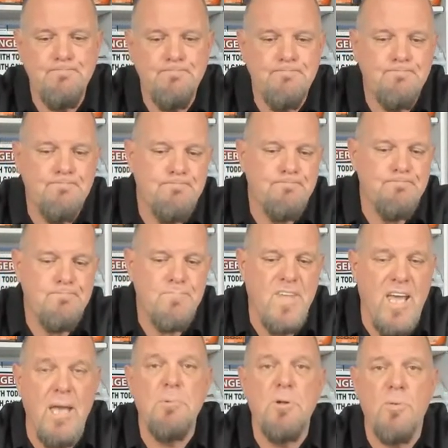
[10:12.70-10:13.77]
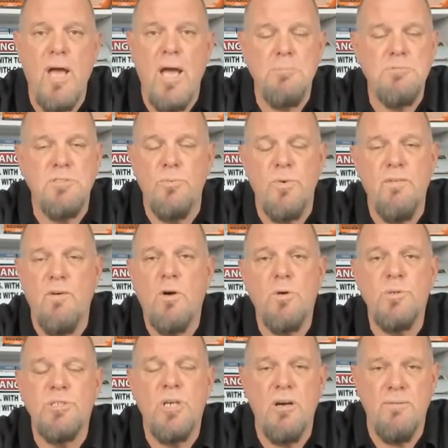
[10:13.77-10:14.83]
cable wraps that we've always
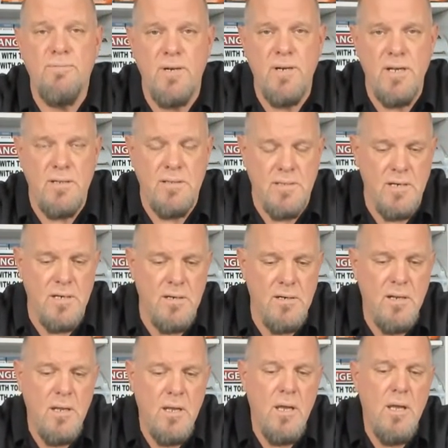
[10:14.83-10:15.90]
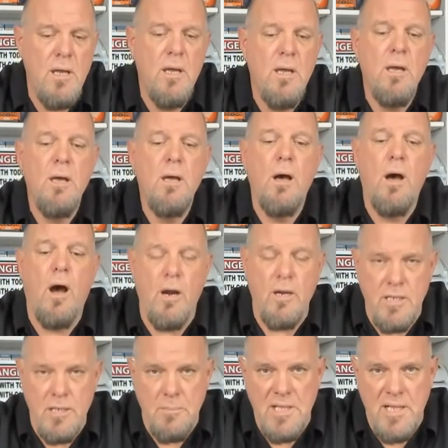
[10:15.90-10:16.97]
offered out there are going to be
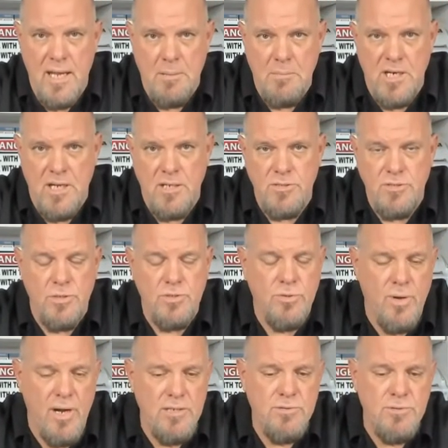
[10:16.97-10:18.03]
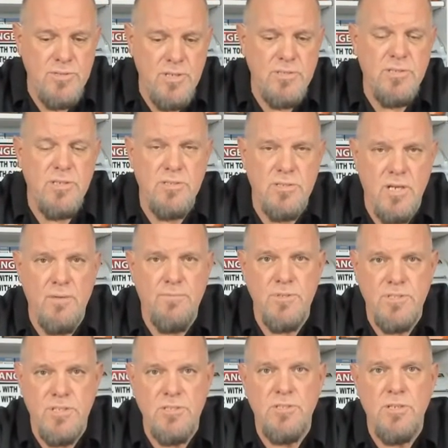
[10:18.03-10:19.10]
laminated. So scratch resistant, scuff resistant,
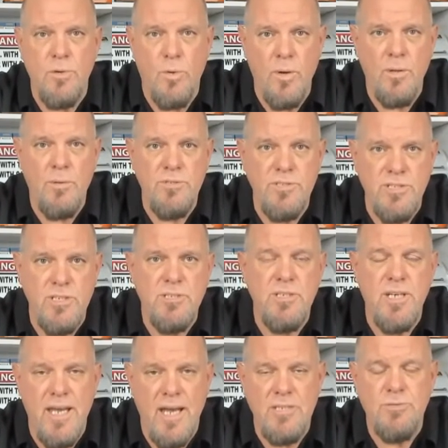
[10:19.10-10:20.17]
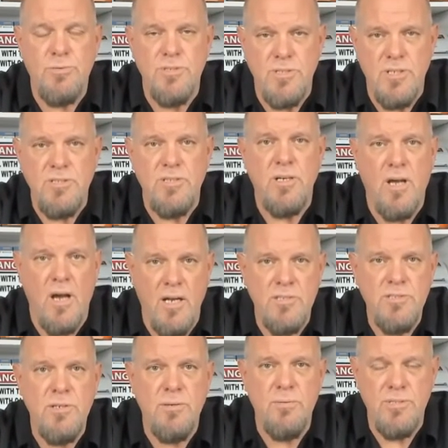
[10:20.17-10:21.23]
oil resistant, gas resistant, caustic
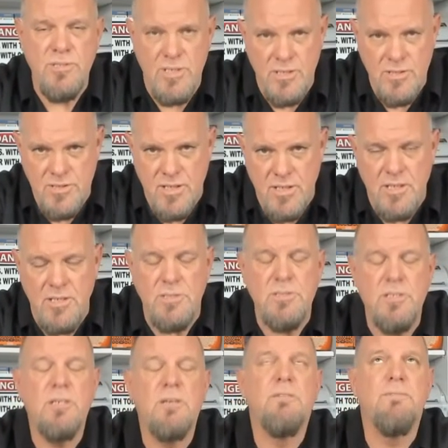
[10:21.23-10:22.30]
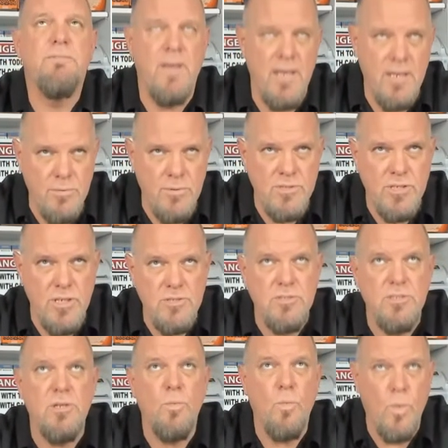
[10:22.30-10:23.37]
resistant, fade resistant,
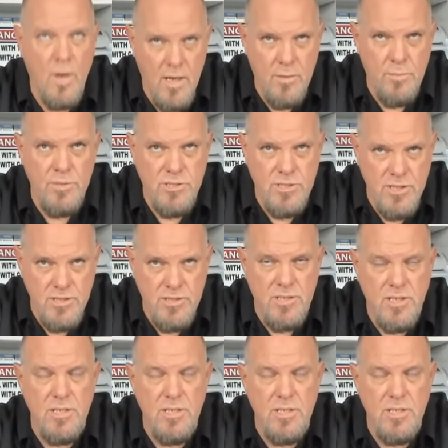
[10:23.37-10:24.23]
water resistant,